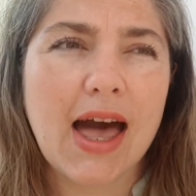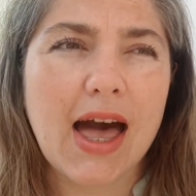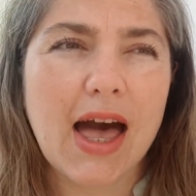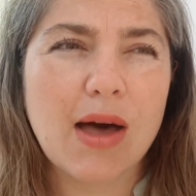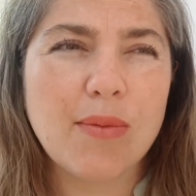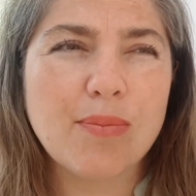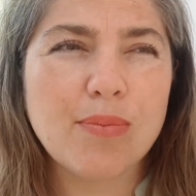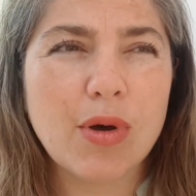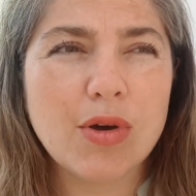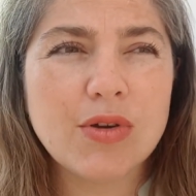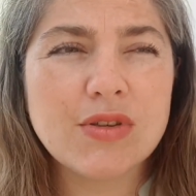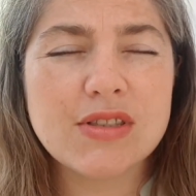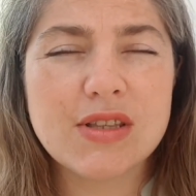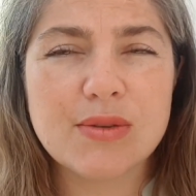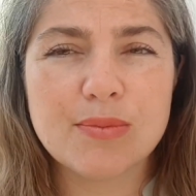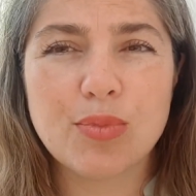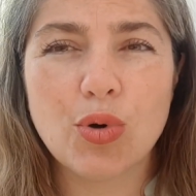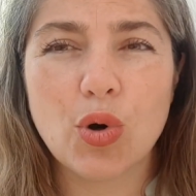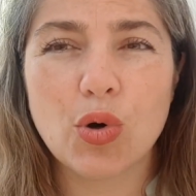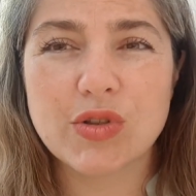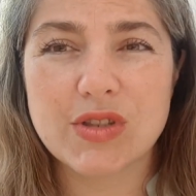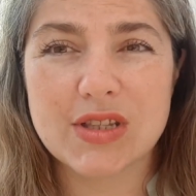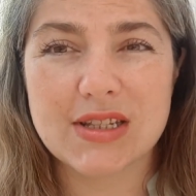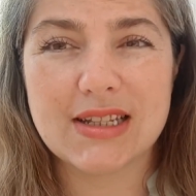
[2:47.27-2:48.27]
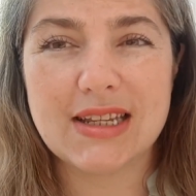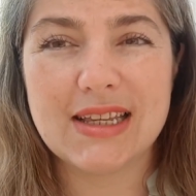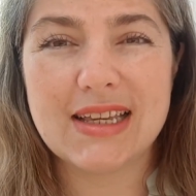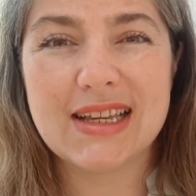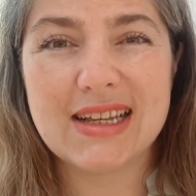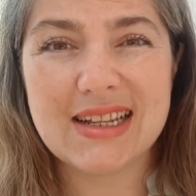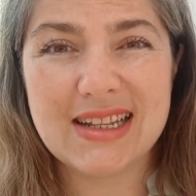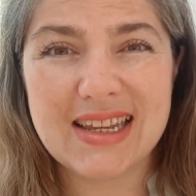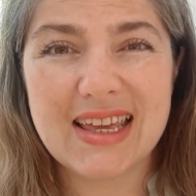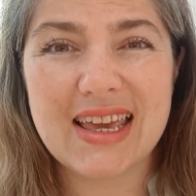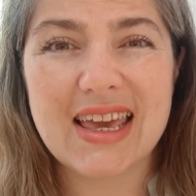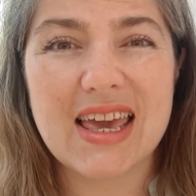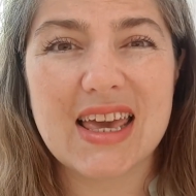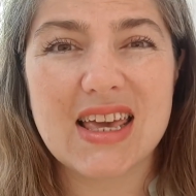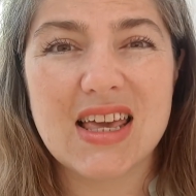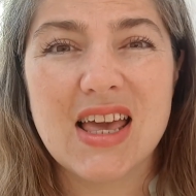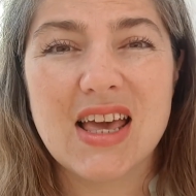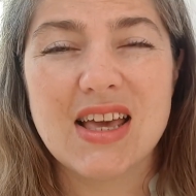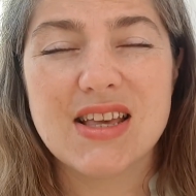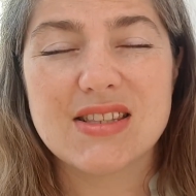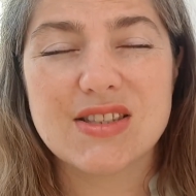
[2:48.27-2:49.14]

and, most importantly, clear,